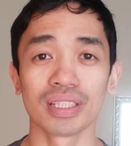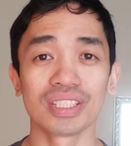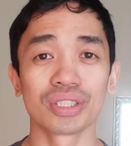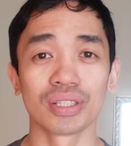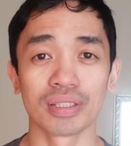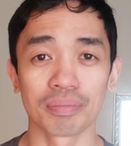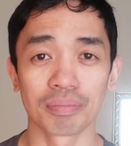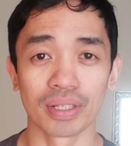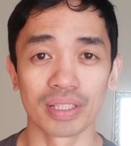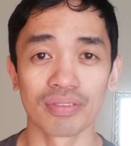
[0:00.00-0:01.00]
each
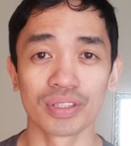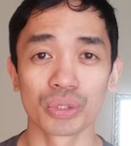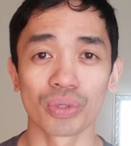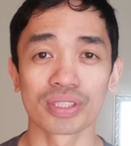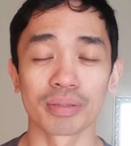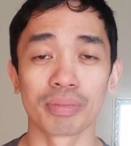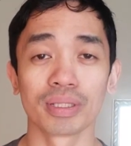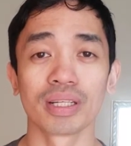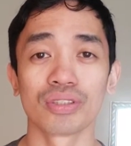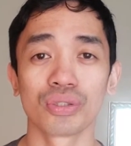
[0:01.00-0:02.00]
individual's
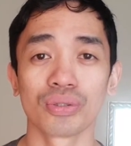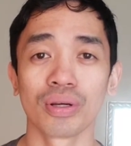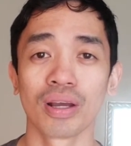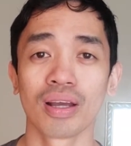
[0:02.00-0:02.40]
ability to